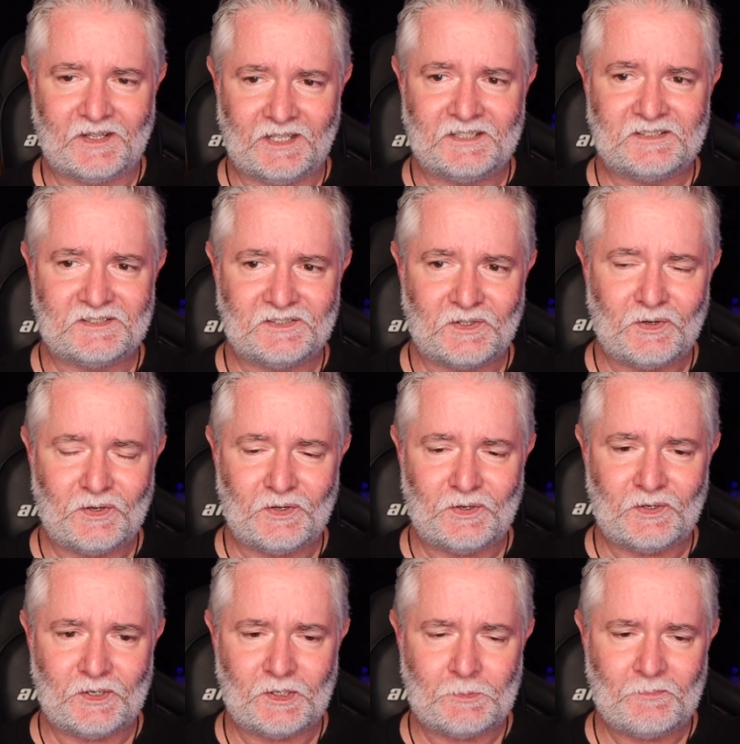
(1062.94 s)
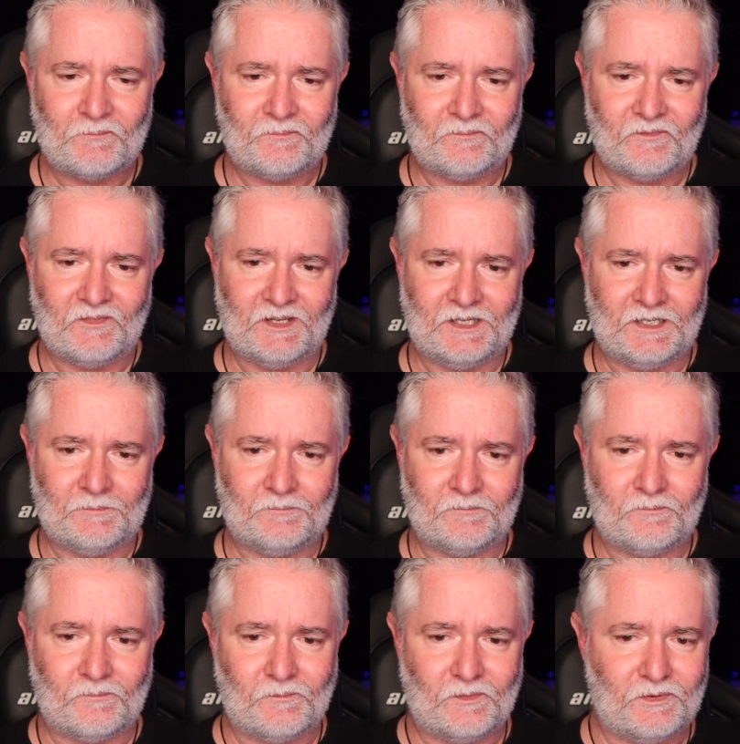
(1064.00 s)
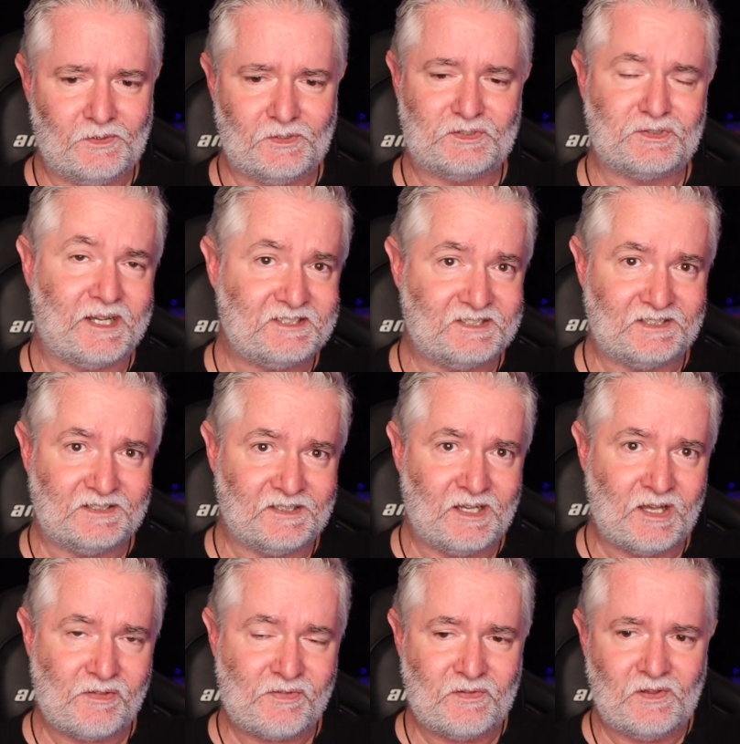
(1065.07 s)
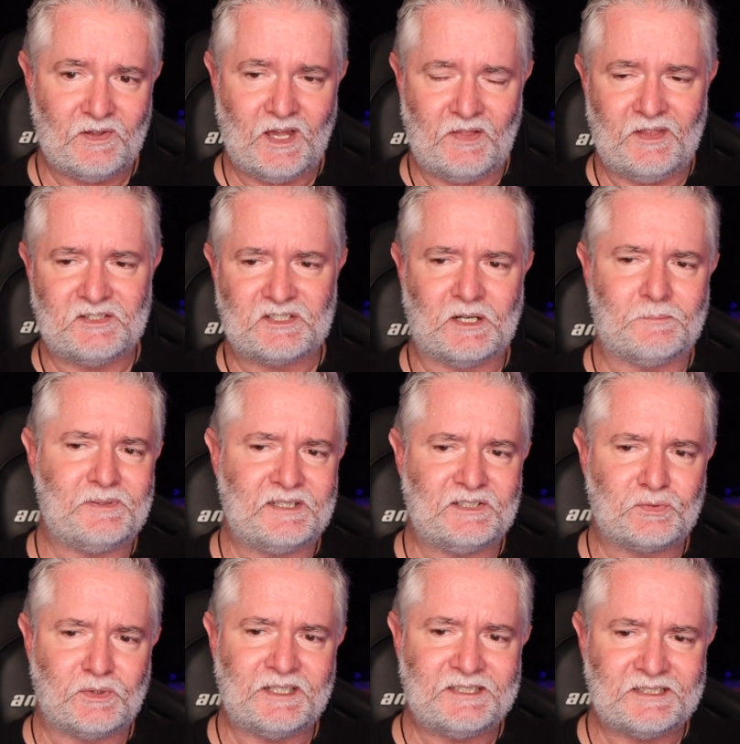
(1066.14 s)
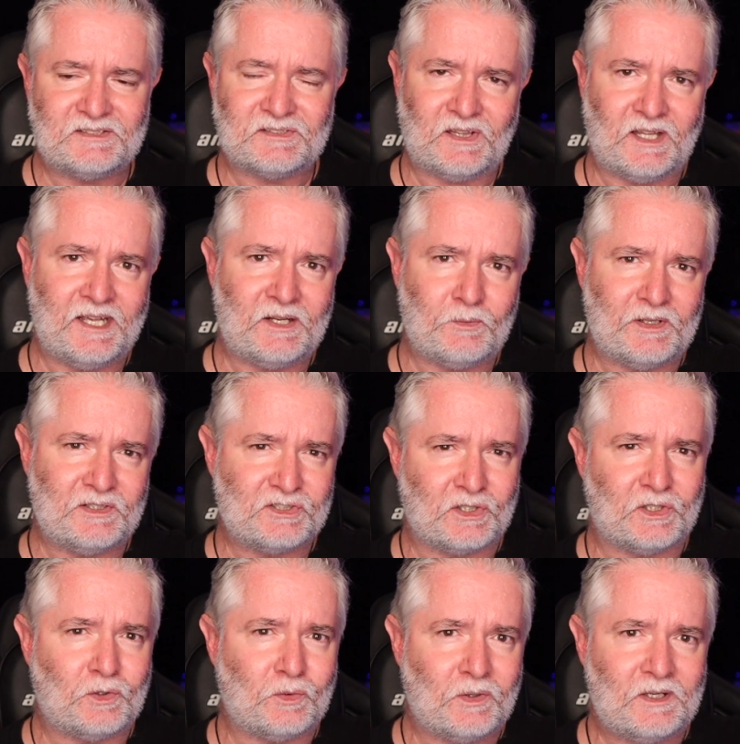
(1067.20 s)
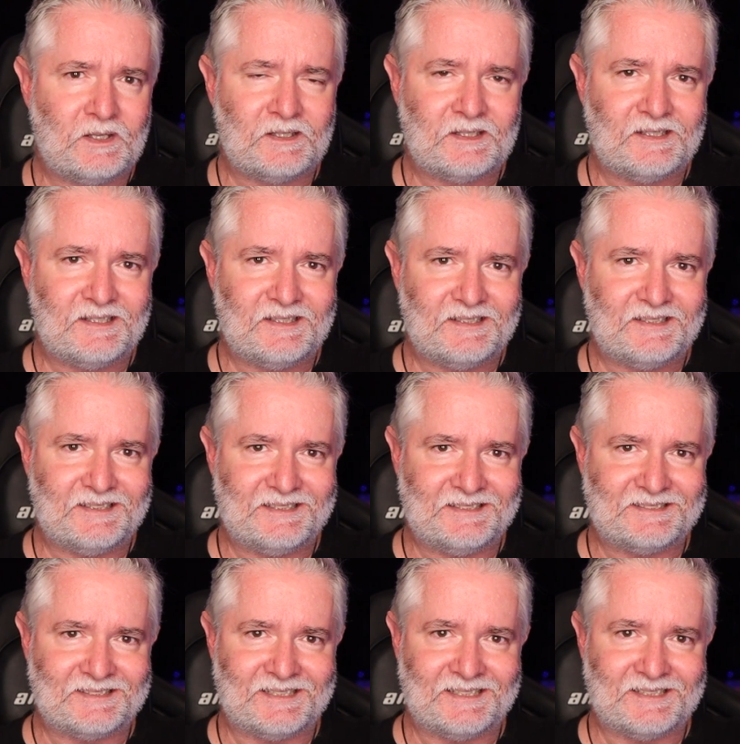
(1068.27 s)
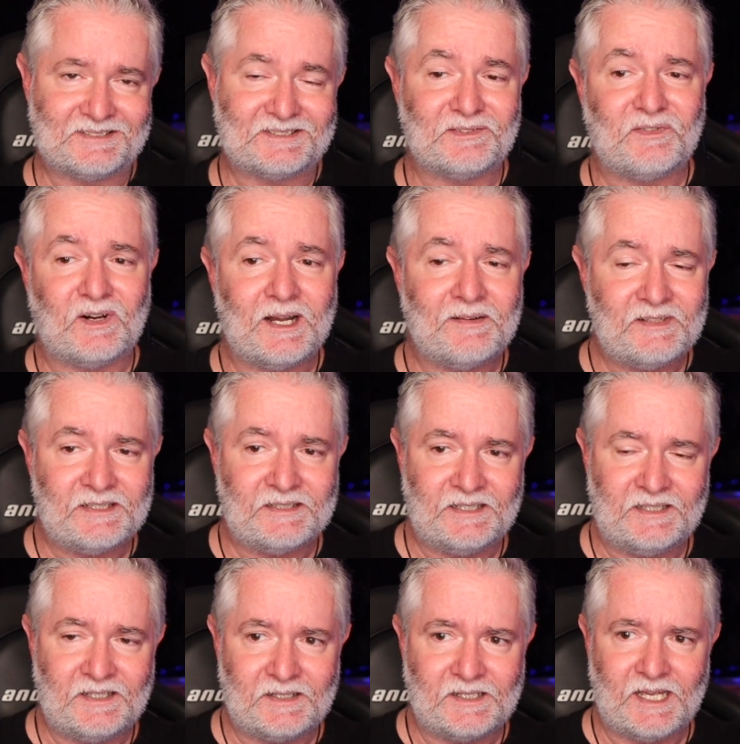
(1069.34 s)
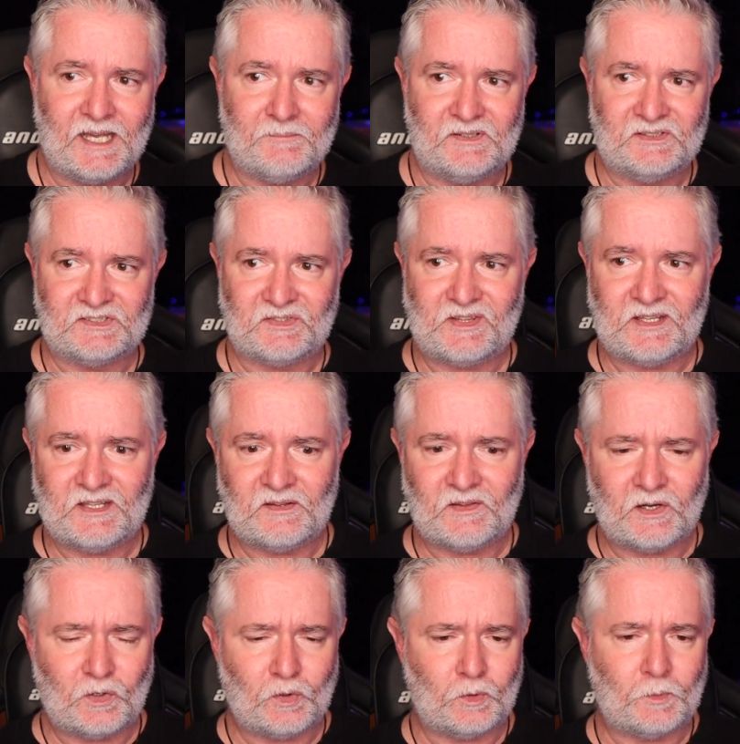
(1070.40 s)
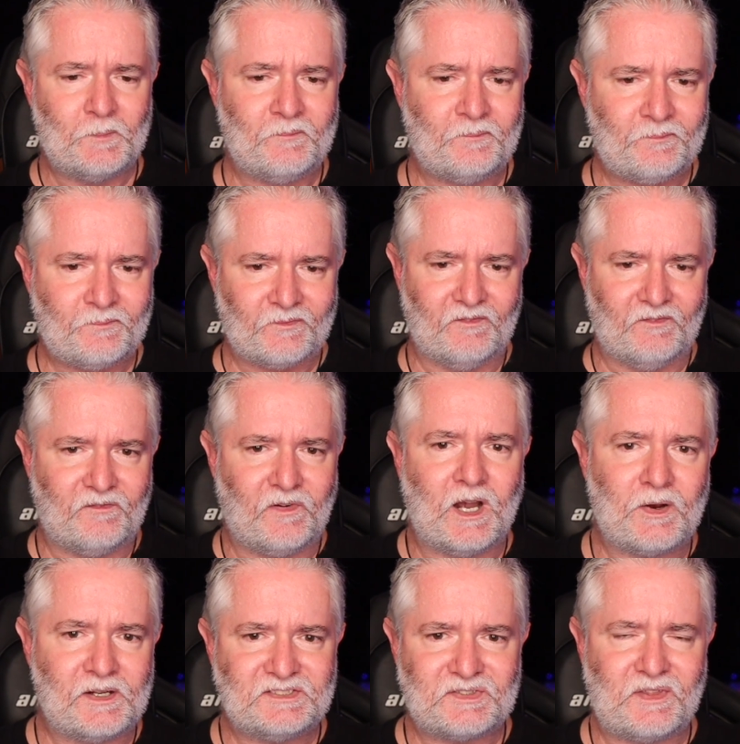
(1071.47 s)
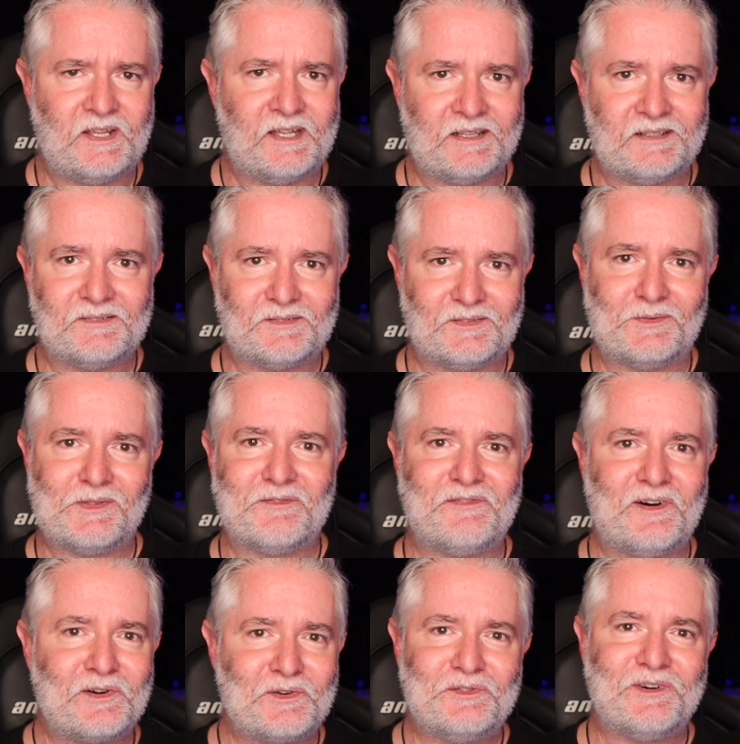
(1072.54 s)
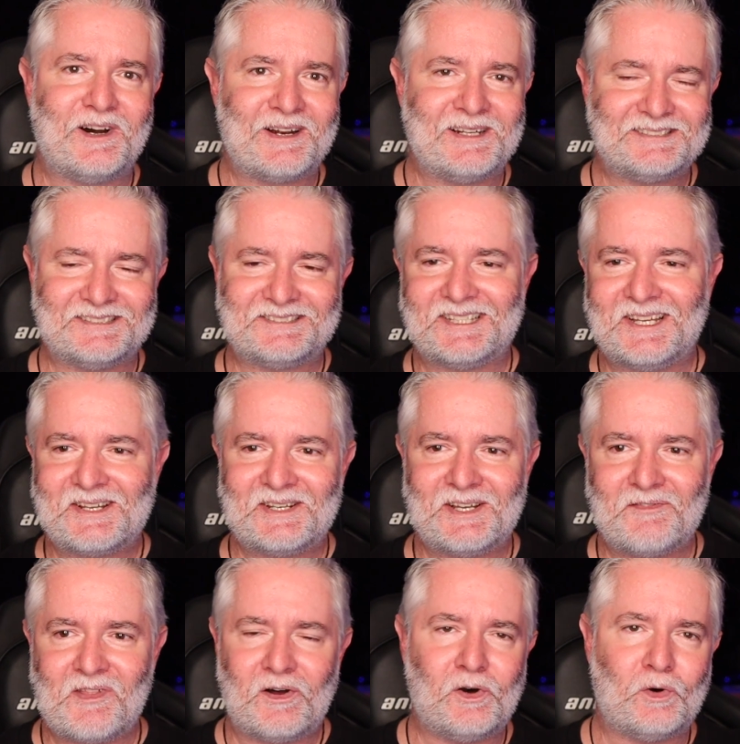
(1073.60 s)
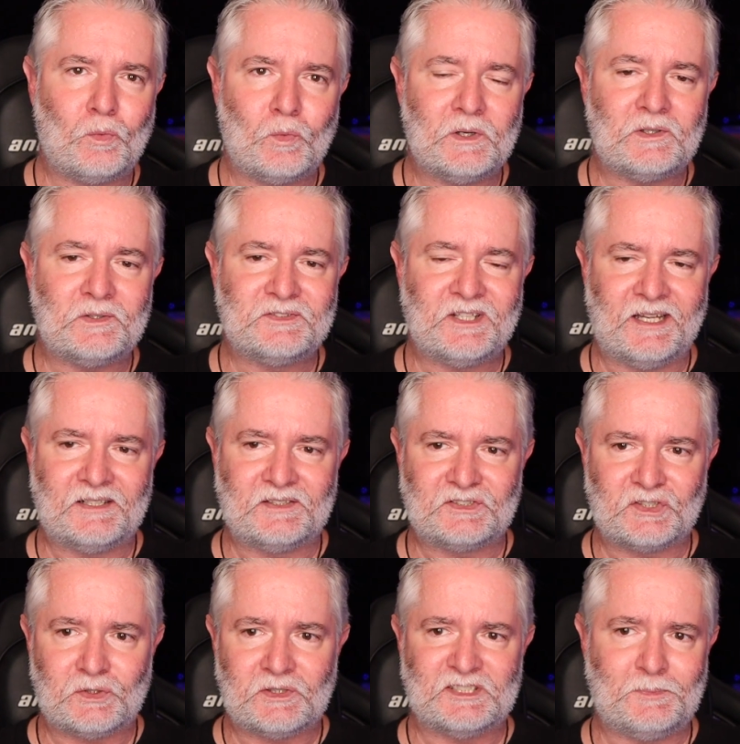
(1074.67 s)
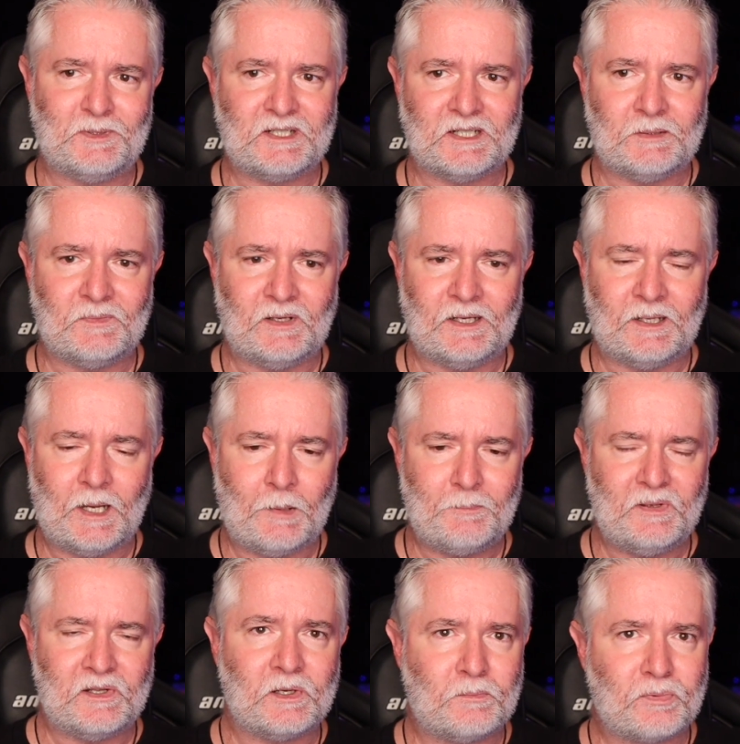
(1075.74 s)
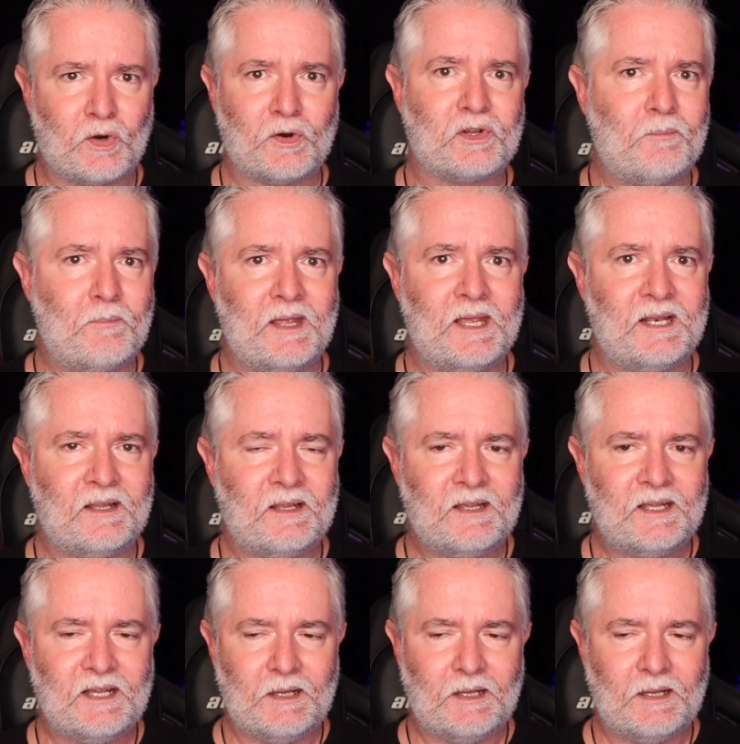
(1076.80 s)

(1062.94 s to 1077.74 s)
getting to know her, her tragic death, and then jumping 20 years later where Joel is surviving in encampments. The whole virus thing, the fungal virus has taken over the whole world, and Joel has become a bitter, broken man.